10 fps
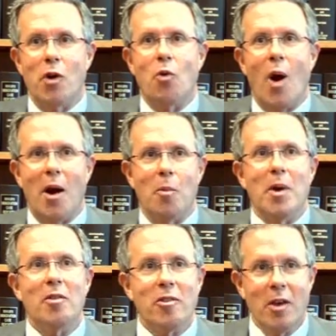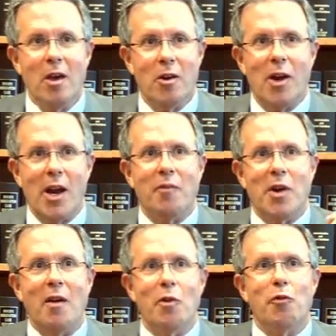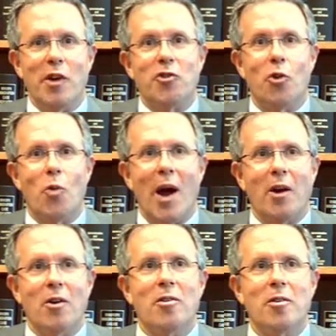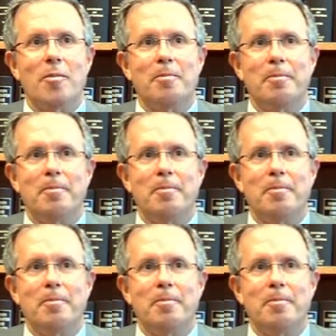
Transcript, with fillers: requirements. You're going to have to have official records.